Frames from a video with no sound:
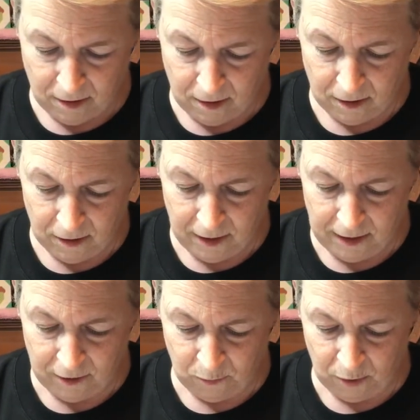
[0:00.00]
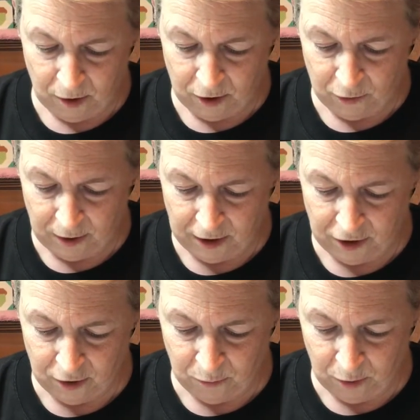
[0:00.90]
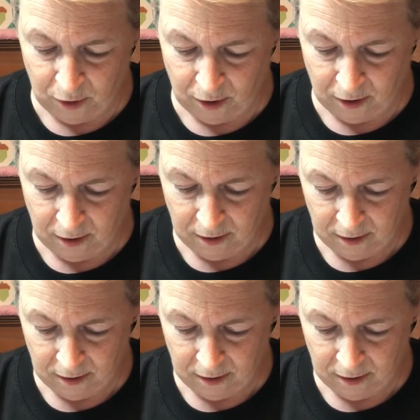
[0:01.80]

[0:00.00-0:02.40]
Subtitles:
underneath the word Dresden ruler,